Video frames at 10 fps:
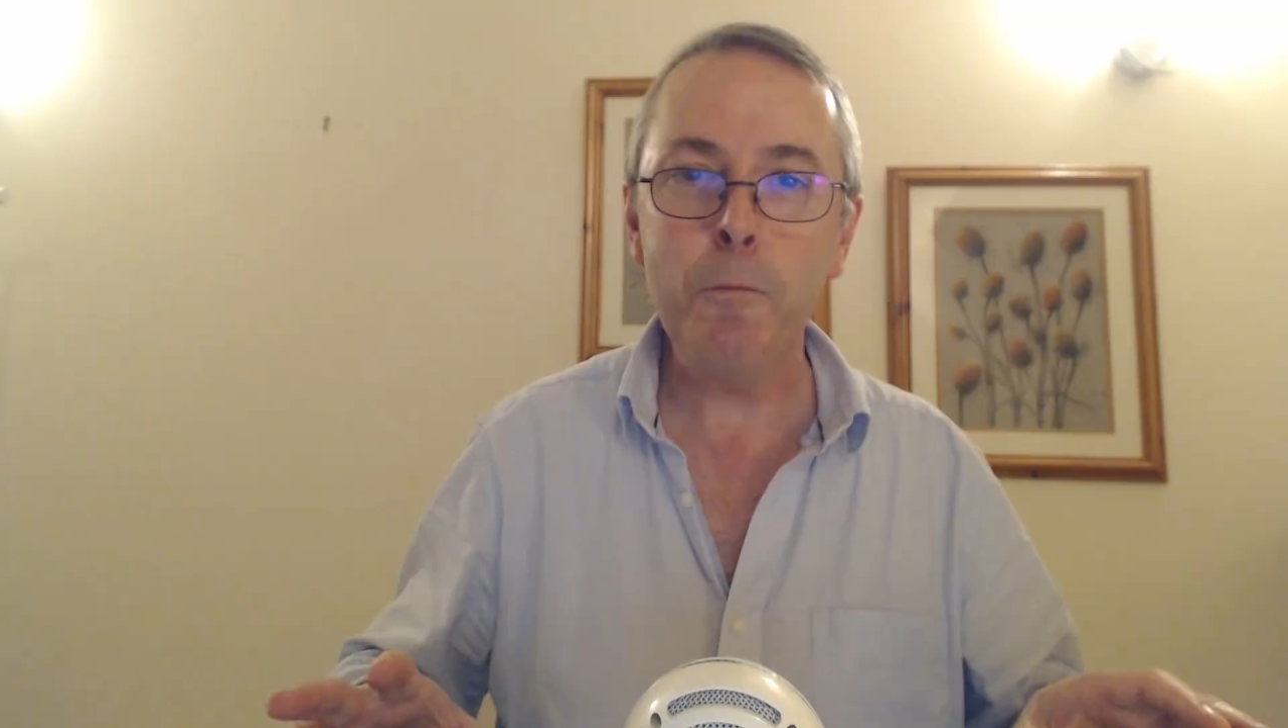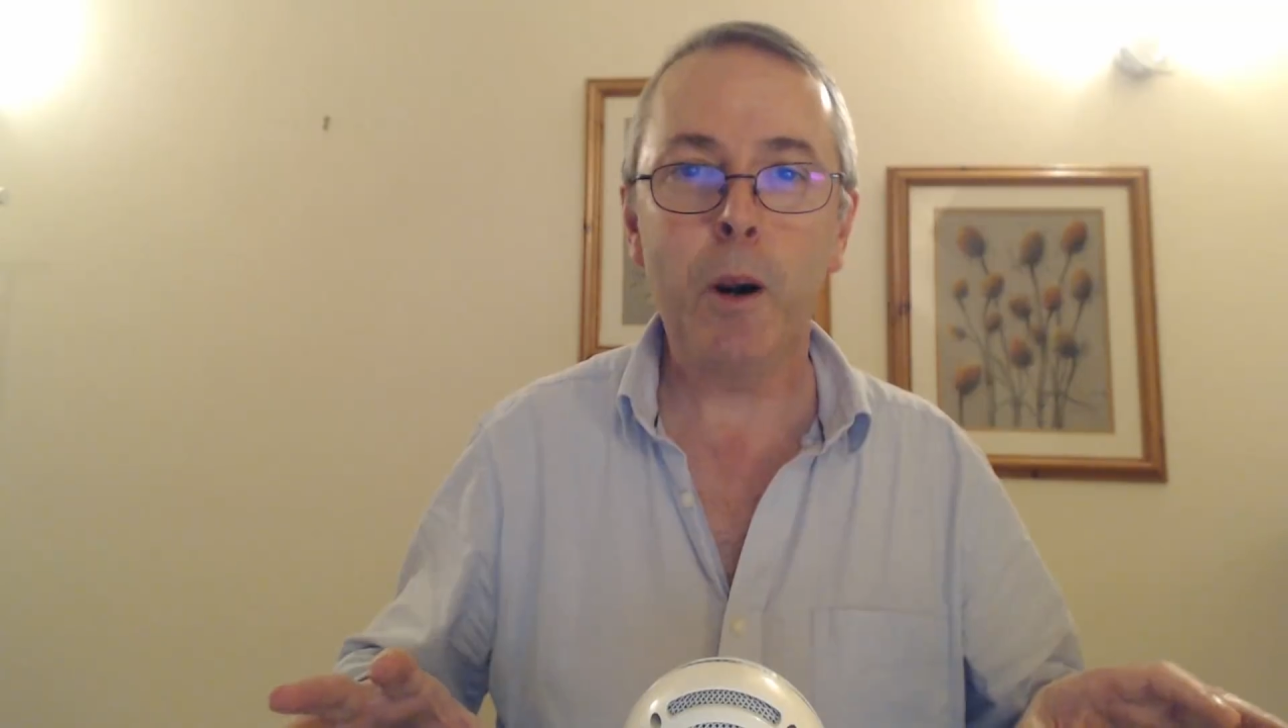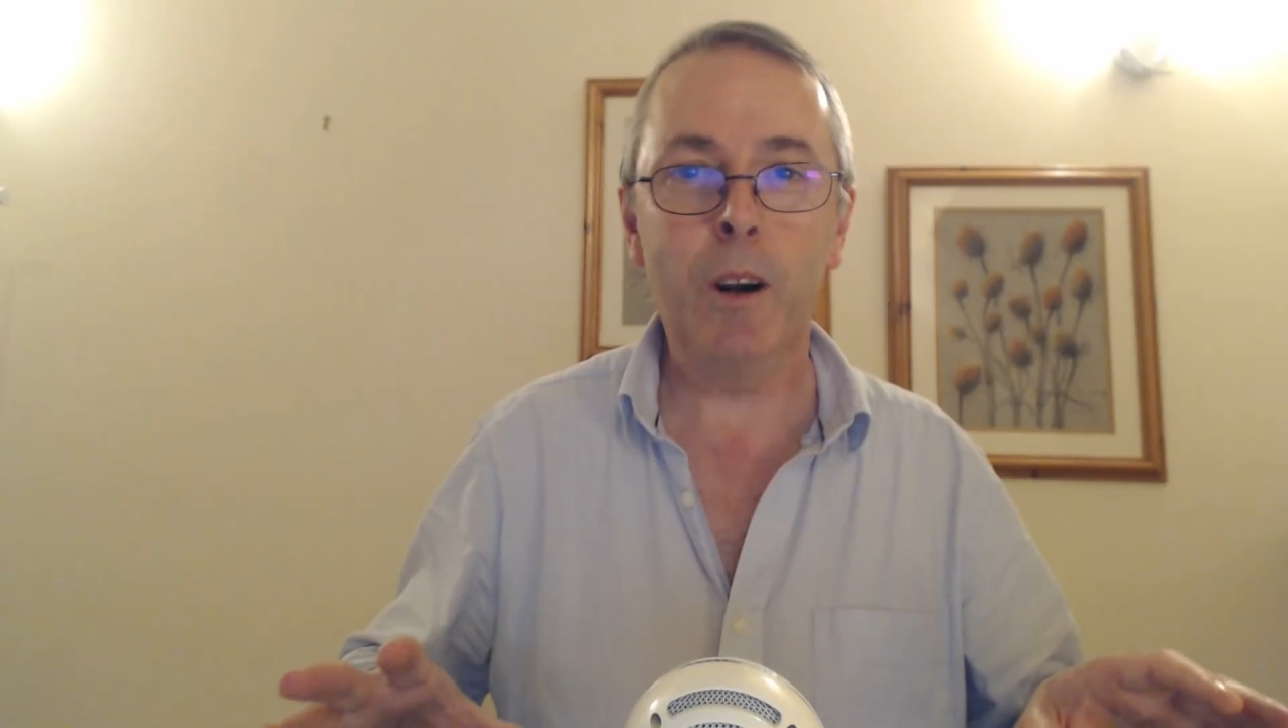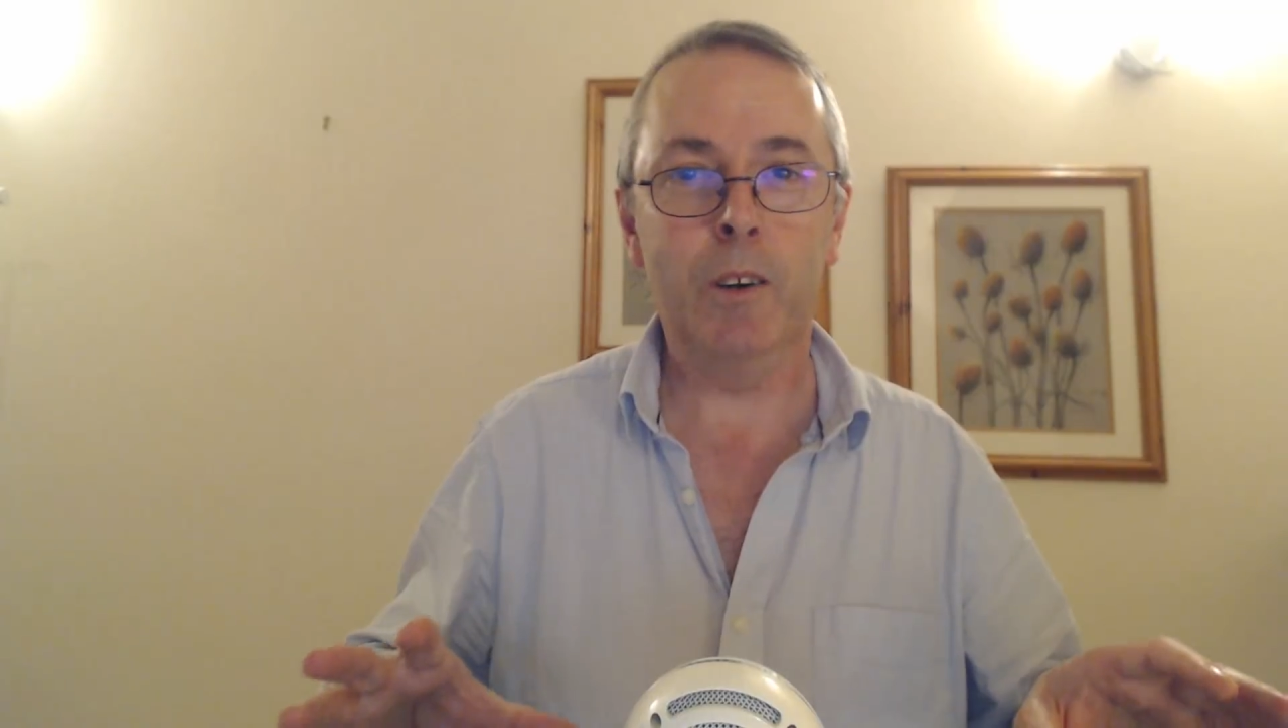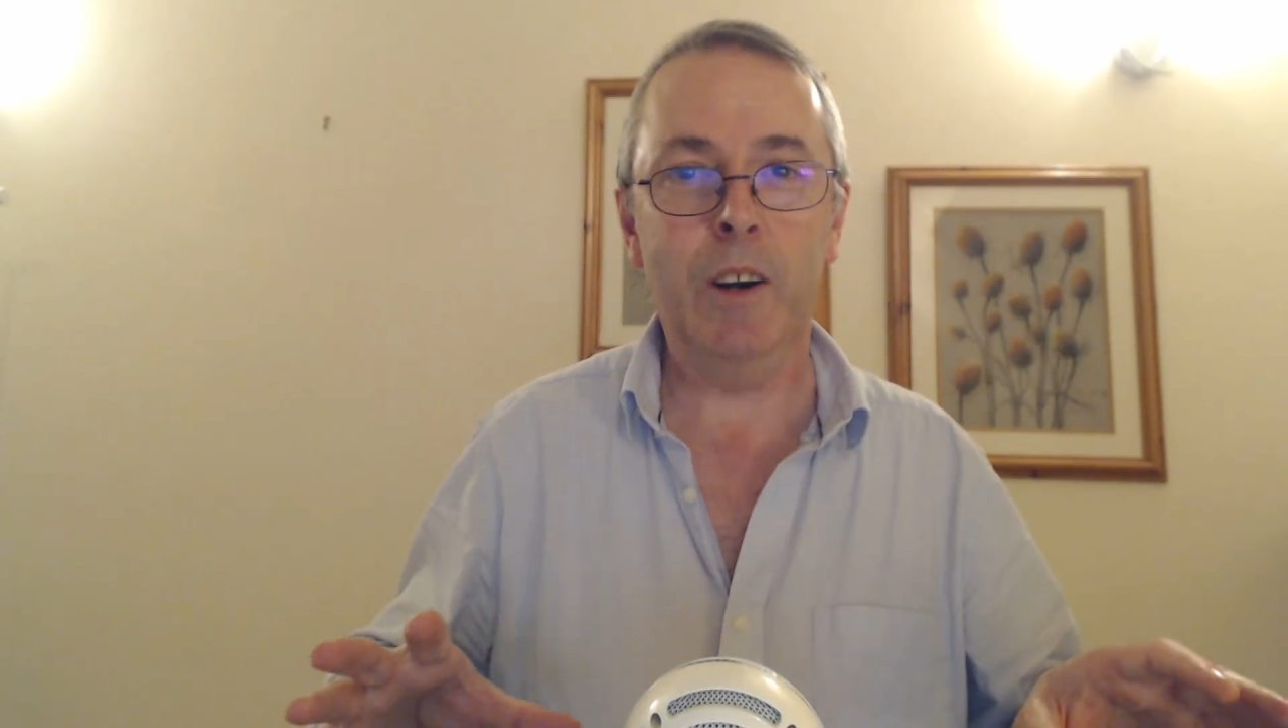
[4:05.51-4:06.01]

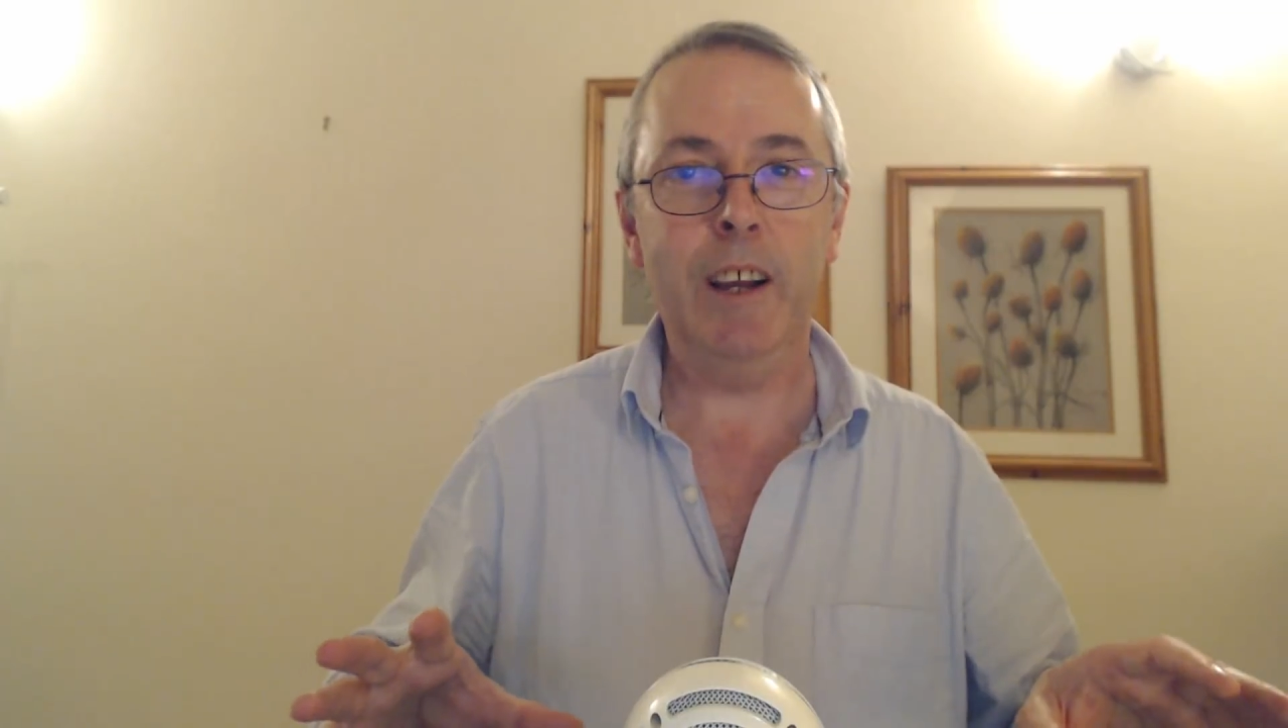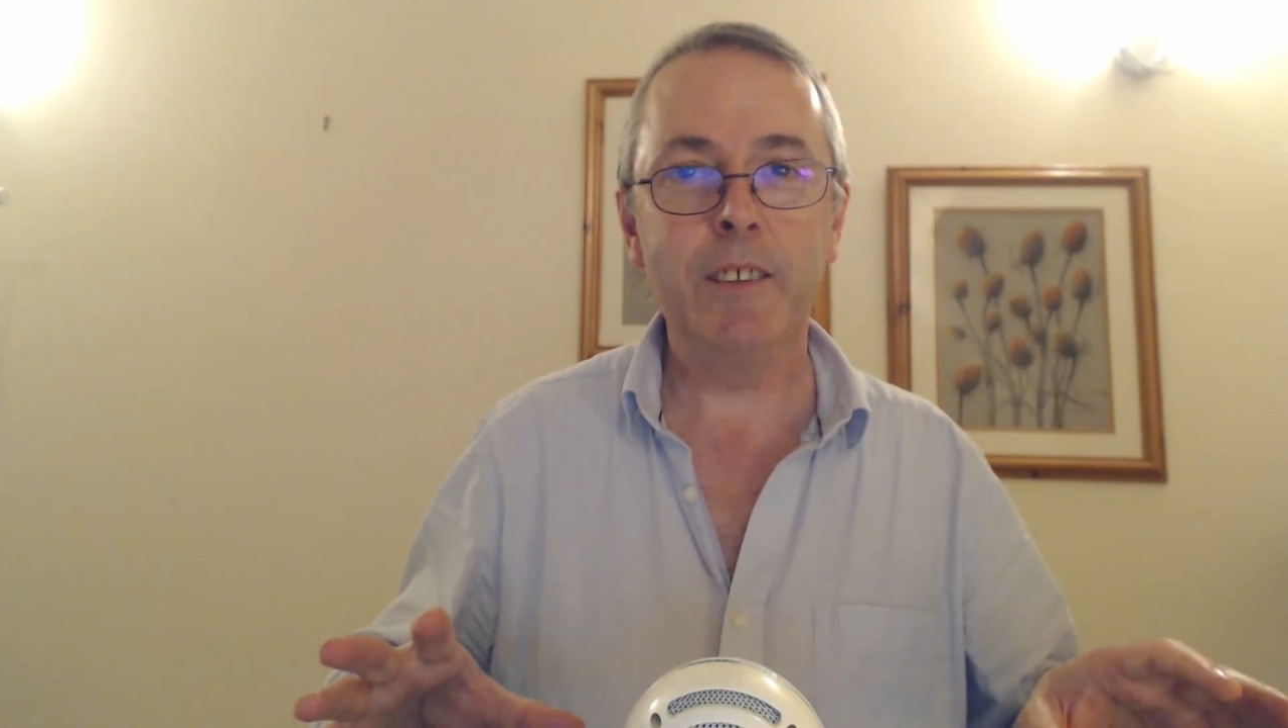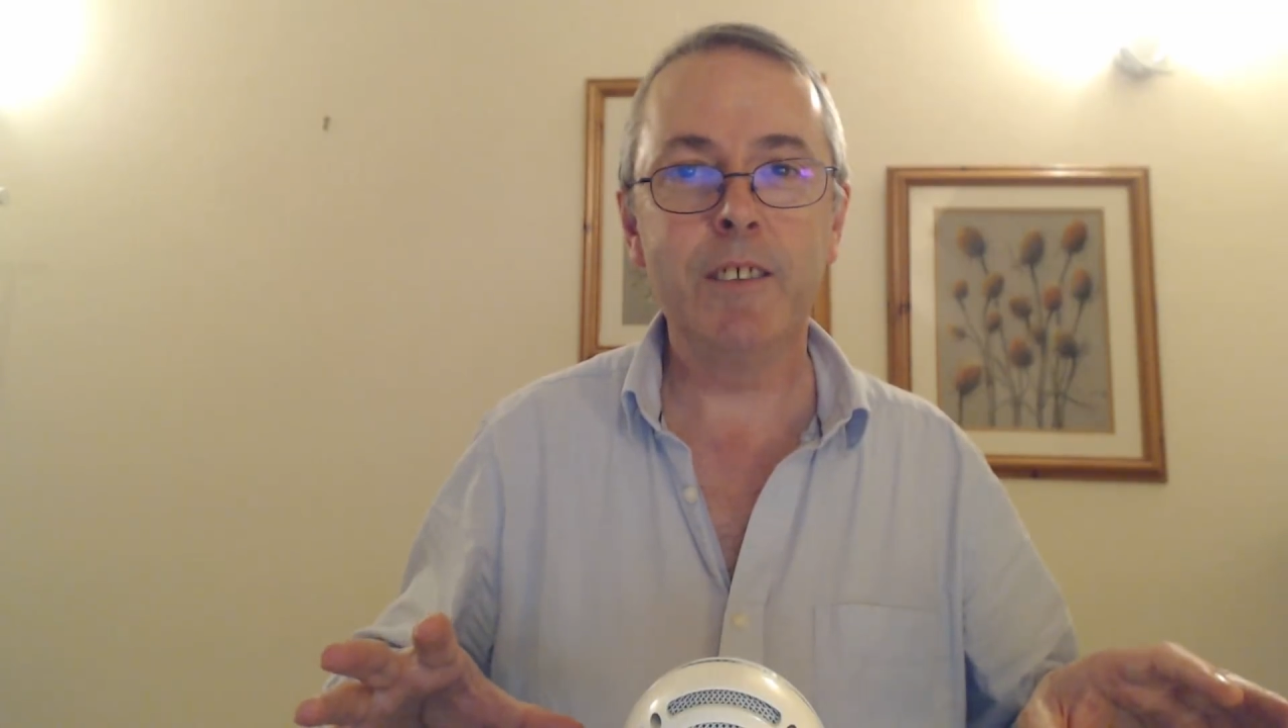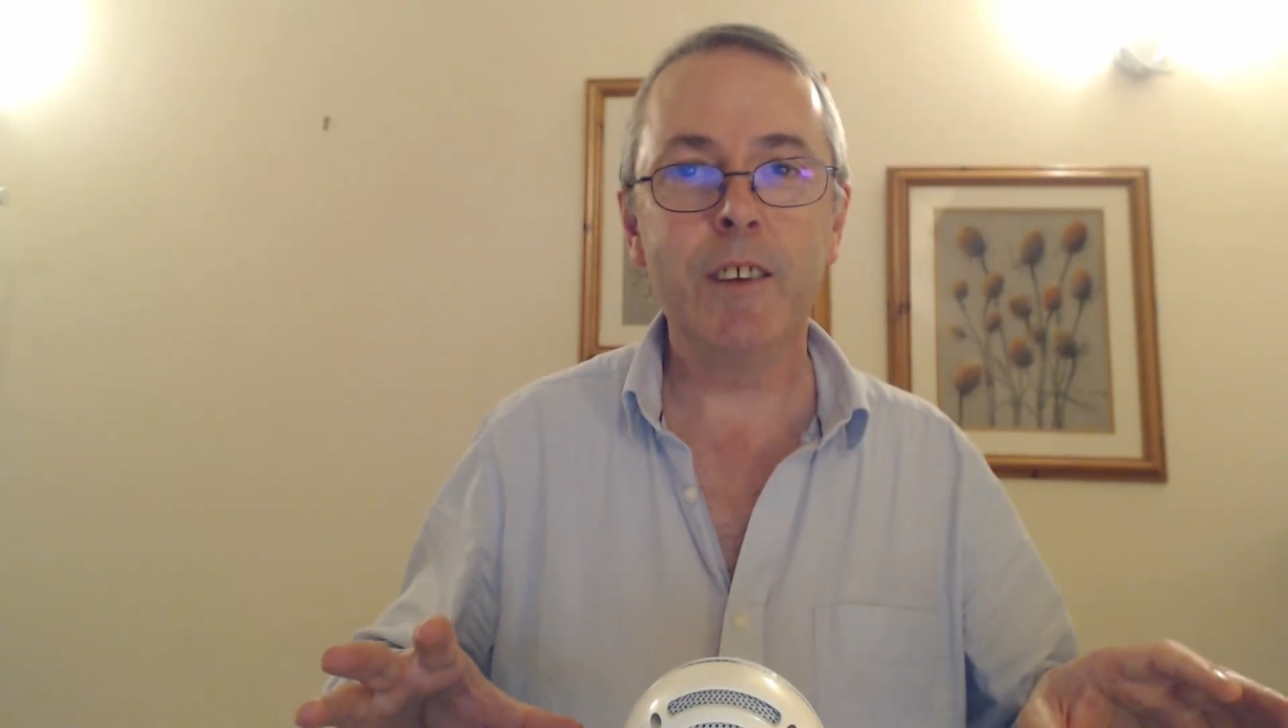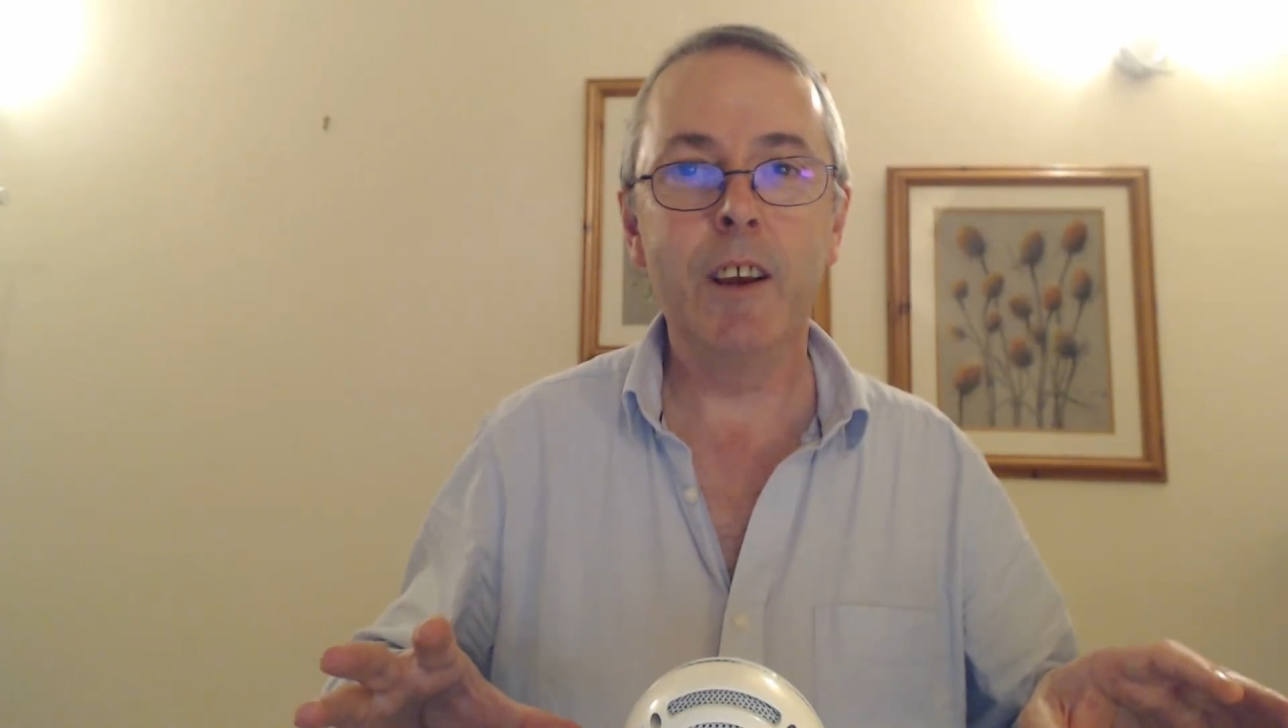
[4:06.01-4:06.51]

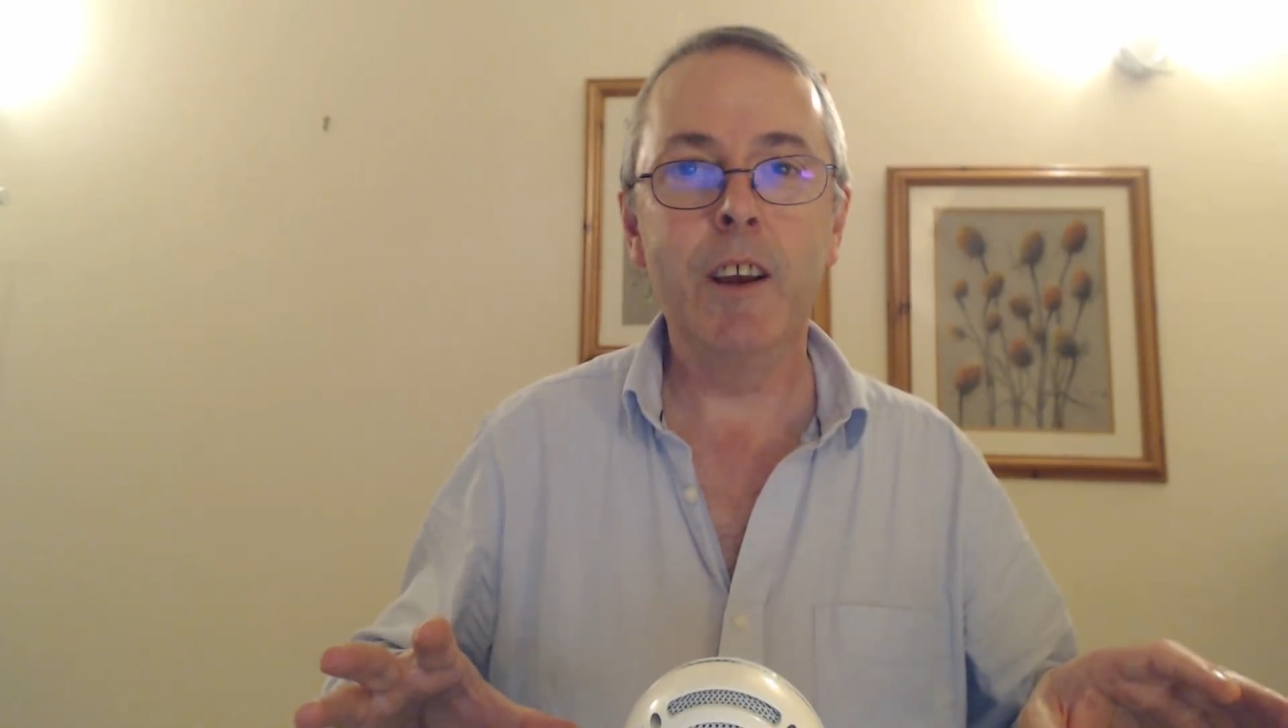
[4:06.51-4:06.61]
progress